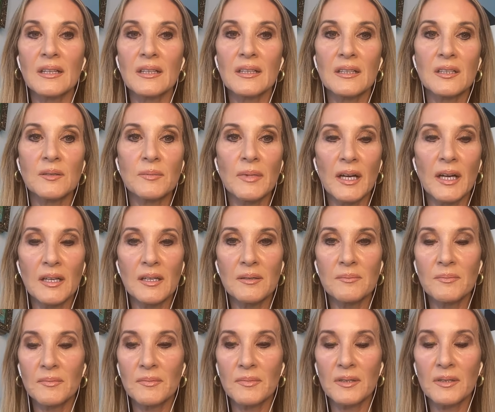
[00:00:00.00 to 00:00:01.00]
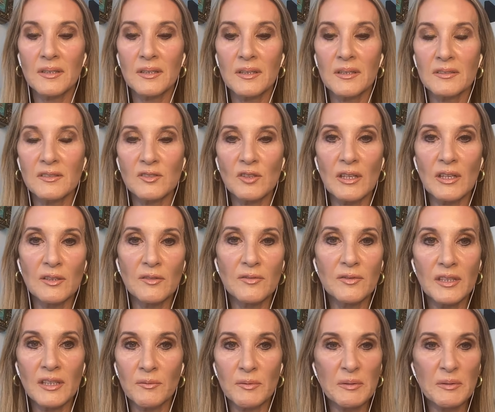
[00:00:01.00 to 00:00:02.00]
Um, I, uh, so I
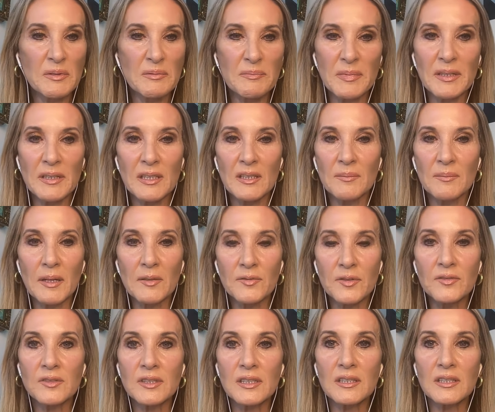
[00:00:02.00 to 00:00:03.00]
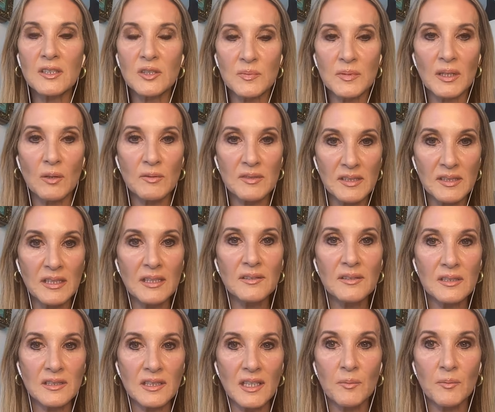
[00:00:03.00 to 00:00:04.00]
lived there. I've been here about 15 years, but I was there
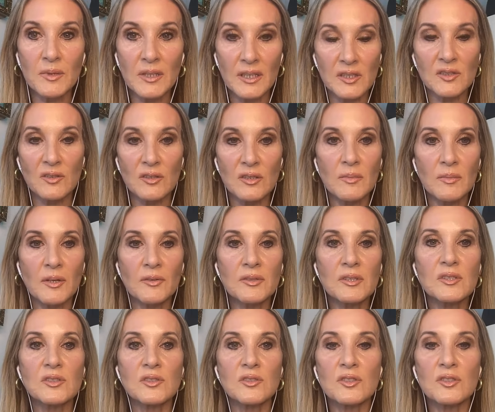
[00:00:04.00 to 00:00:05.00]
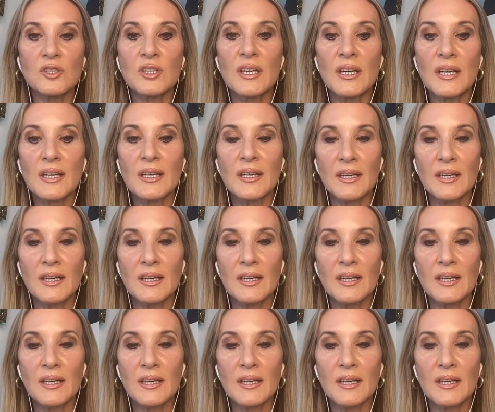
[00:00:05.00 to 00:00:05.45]
at the time when I started my research.